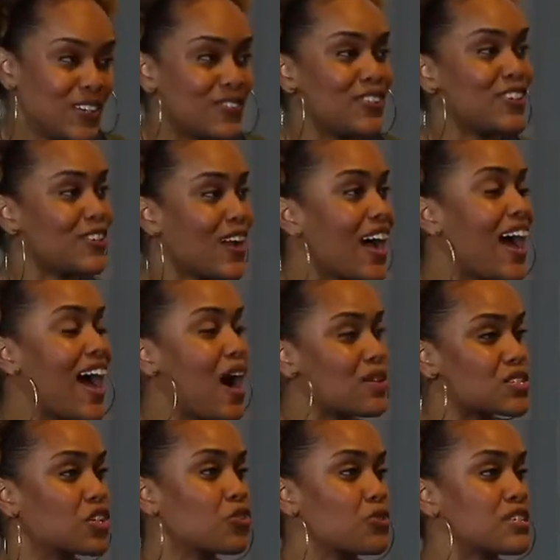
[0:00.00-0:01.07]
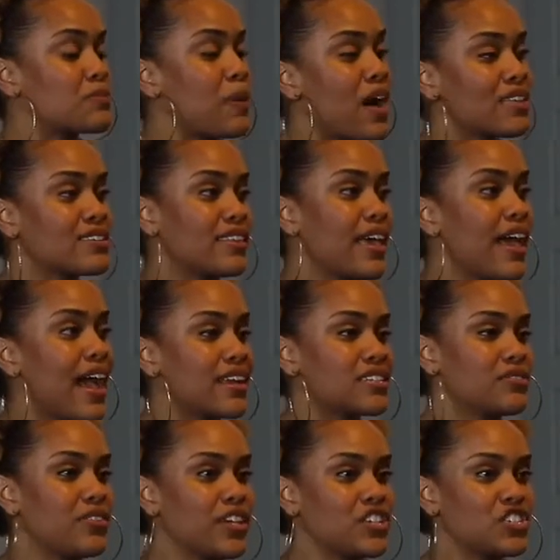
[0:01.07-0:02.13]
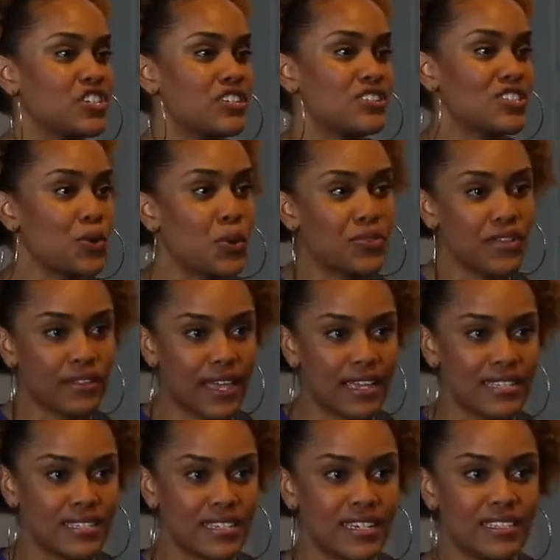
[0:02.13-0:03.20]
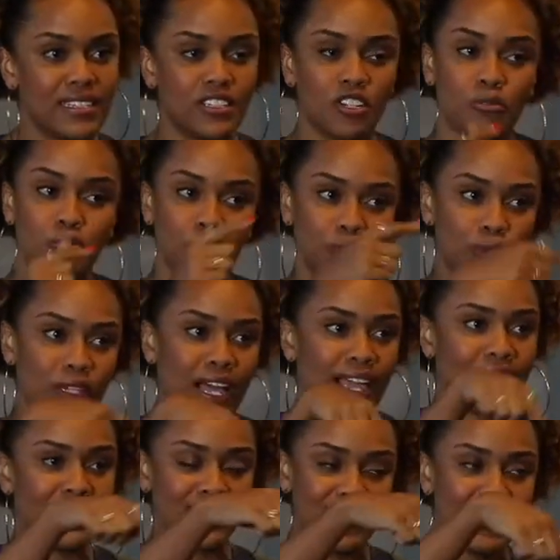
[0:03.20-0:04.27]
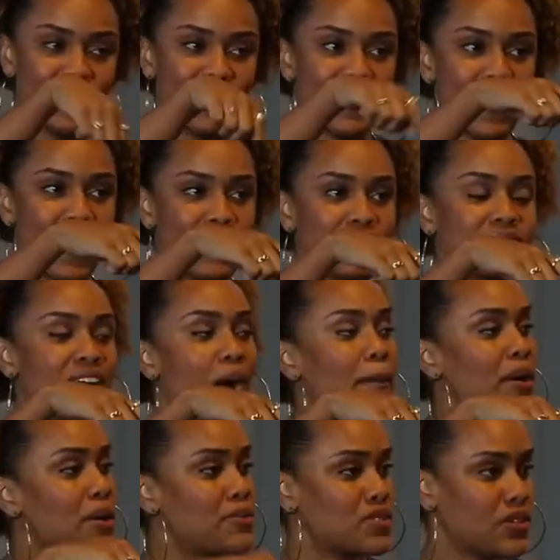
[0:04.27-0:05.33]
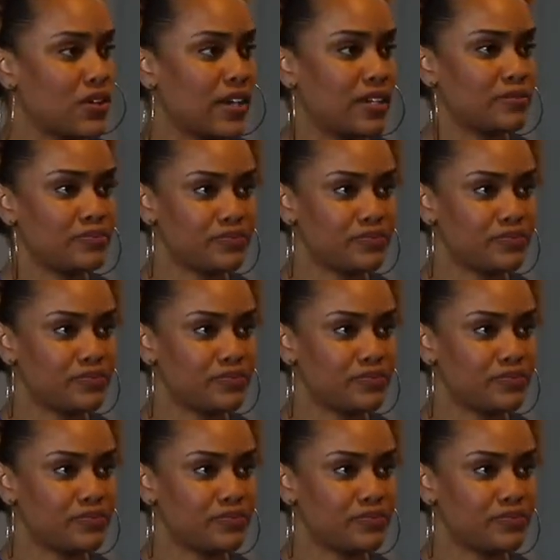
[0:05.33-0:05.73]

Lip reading: to figure out how it's going to respond to that activation. So with Alexa, the little blue light on the top comes on,